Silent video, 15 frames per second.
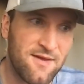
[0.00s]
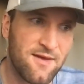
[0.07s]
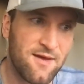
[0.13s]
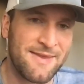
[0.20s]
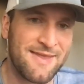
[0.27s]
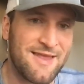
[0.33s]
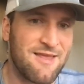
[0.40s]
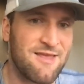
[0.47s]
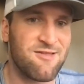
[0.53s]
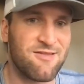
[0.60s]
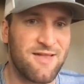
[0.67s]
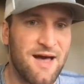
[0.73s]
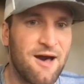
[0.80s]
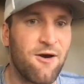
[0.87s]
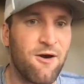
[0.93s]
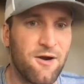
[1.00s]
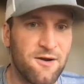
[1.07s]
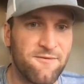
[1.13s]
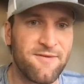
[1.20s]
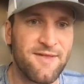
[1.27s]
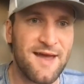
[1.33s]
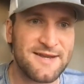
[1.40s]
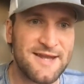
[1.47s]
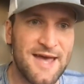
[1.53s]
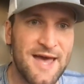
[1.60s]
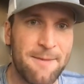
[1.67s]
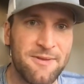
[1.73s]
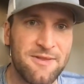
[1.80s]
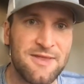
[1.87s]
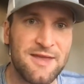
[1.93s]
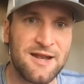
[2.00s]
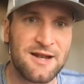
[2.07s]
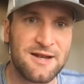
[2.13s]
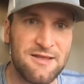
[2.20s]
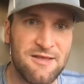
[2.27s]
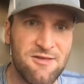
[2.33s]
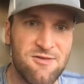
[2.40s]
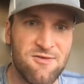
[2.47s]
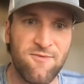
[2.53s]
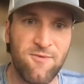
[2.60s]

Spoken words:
And it's a lot harder for that to happen than it is